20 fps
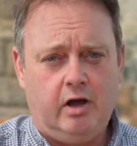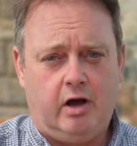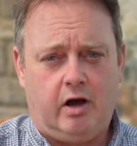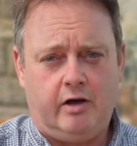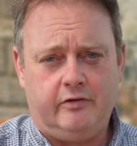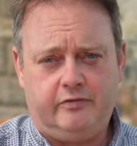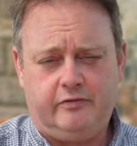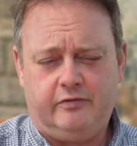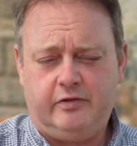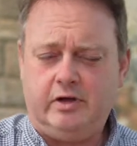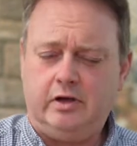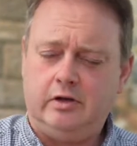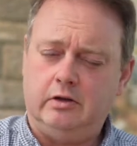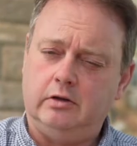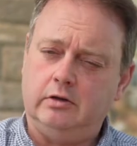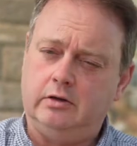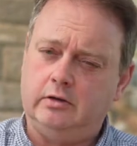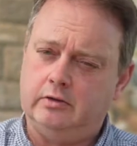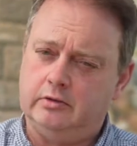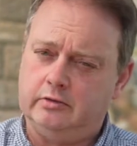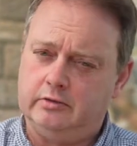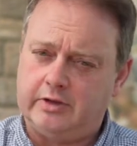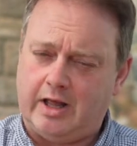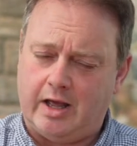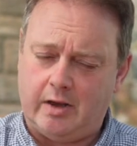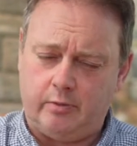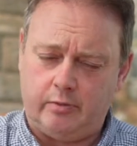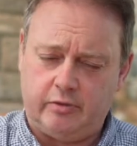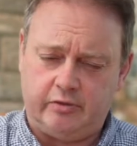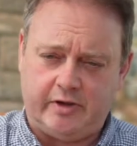I feel
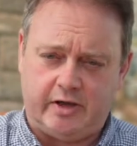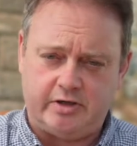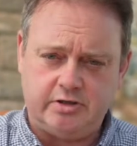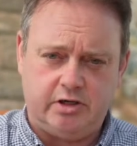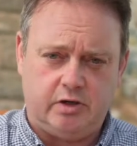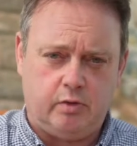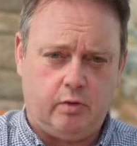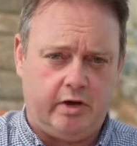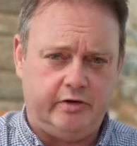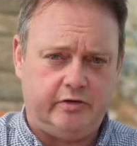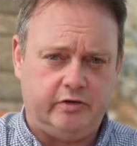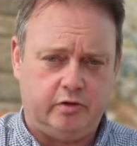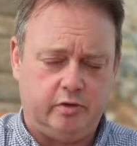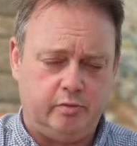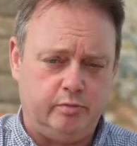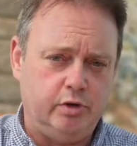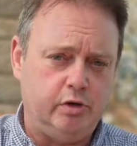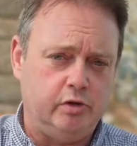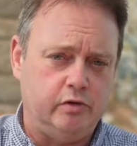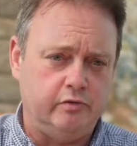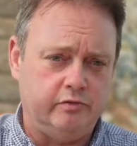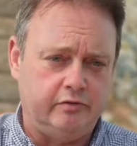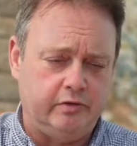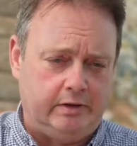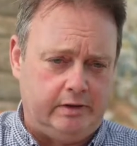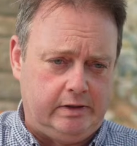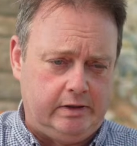that was actually quite a good move.